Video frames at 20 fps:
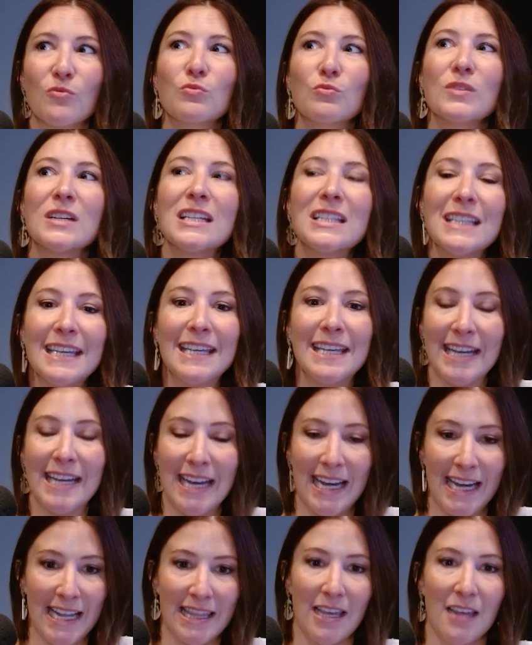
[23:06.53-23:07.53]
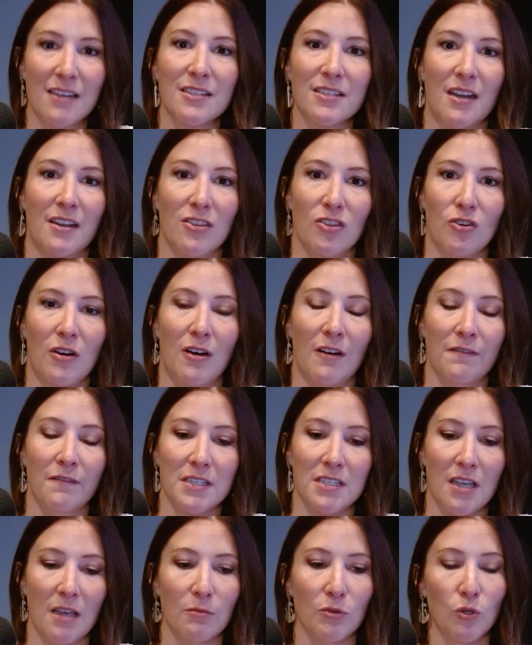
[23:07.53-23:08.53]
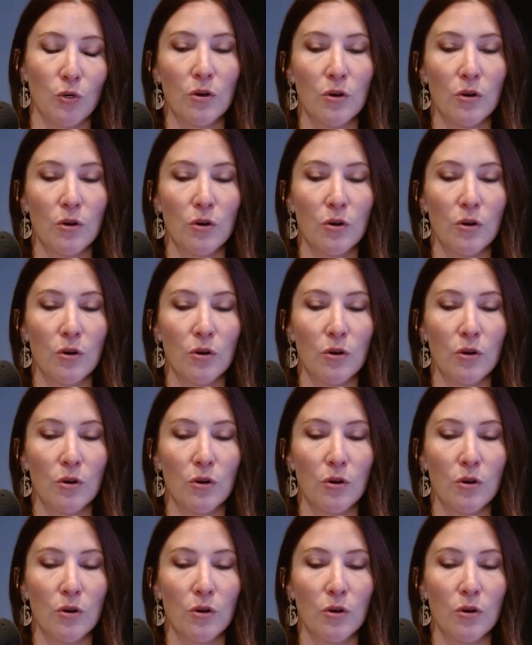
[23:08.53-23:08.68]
really get anything done at the coffee table.